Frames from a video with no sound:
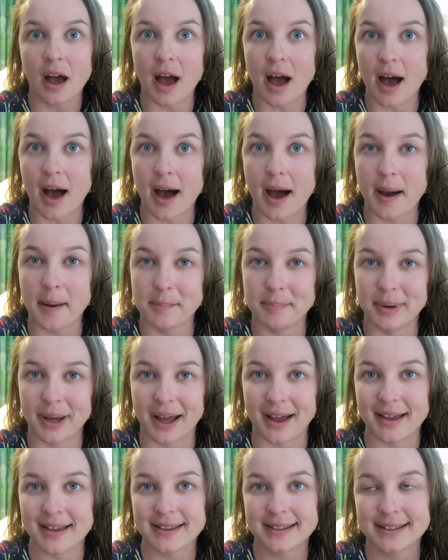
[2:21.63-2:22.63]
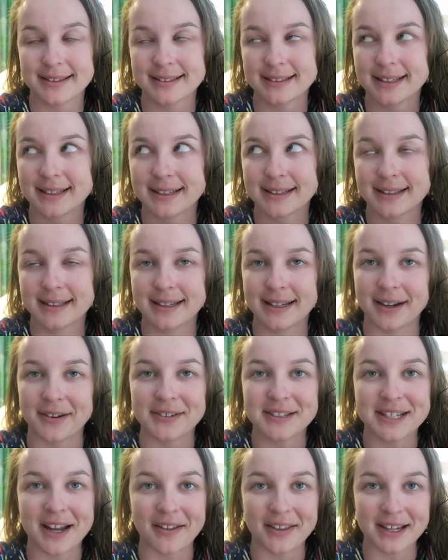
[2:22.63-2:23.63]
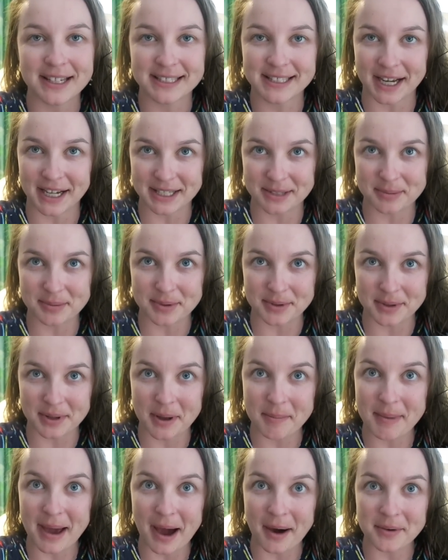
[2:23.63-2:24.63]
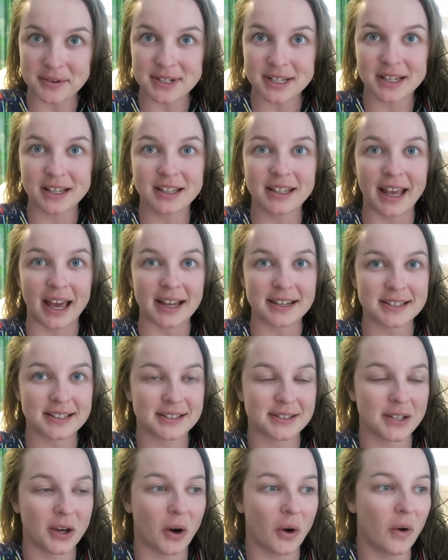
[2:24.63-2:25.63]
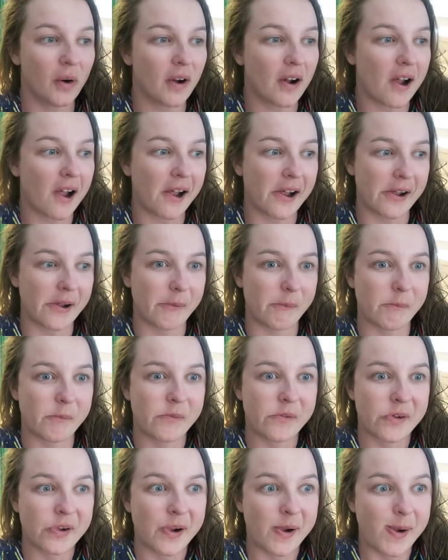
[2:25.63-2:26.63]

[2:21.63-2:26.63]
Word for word: Uh, but you know, it's not like a sizable amount yet. So, um,